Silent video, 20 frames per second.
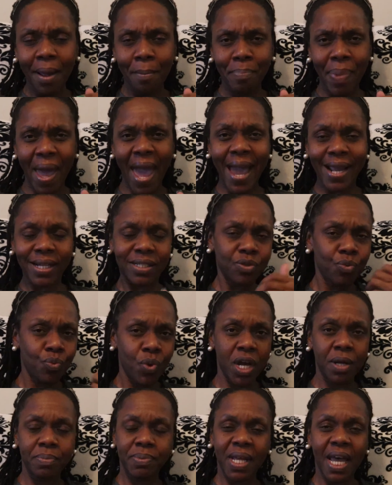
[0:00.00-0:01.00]
backed
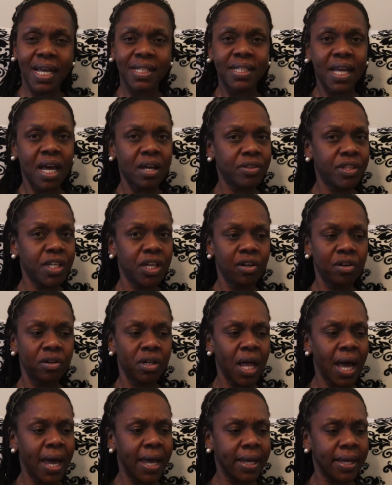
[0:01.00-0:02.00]
websites out there,
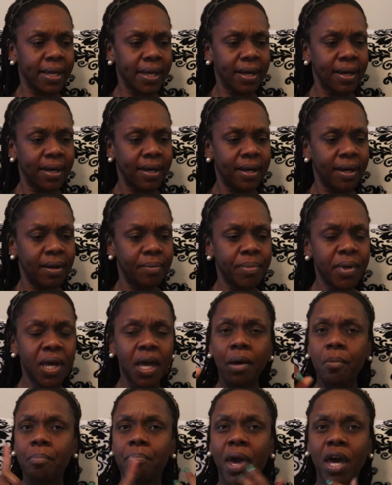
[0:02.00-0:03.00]
like
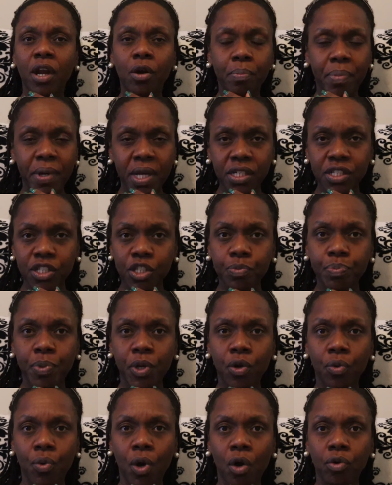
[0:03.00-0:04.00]
Better Business
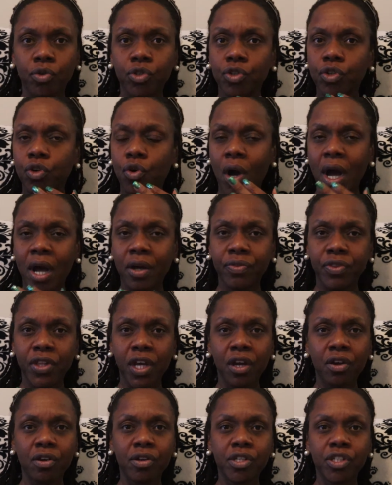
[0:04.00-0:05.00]
Bureau. You can go out
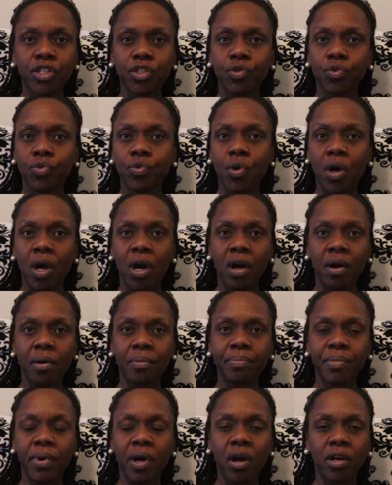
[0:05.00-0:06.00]
there and do
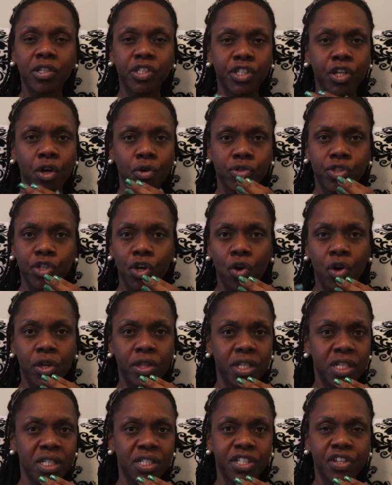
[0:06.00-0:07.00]
a search
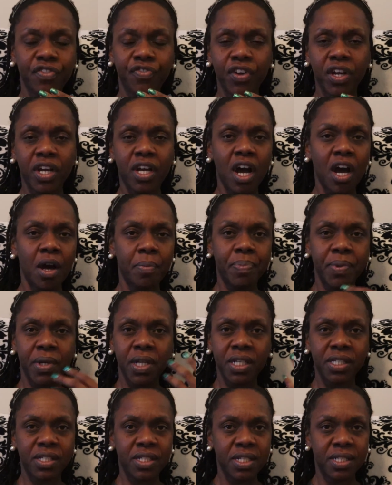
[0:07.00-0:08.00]
on these different
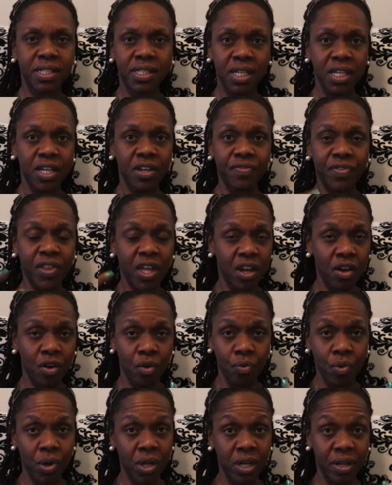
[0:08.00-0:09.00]
companies to see if they
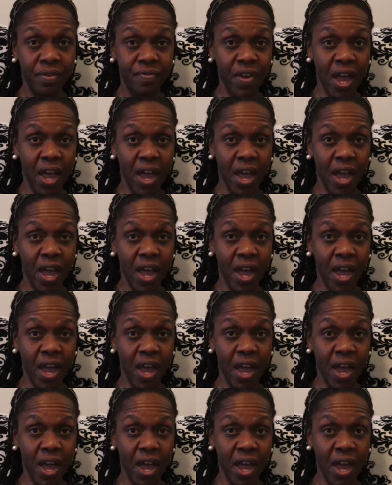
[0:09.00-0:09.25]
are really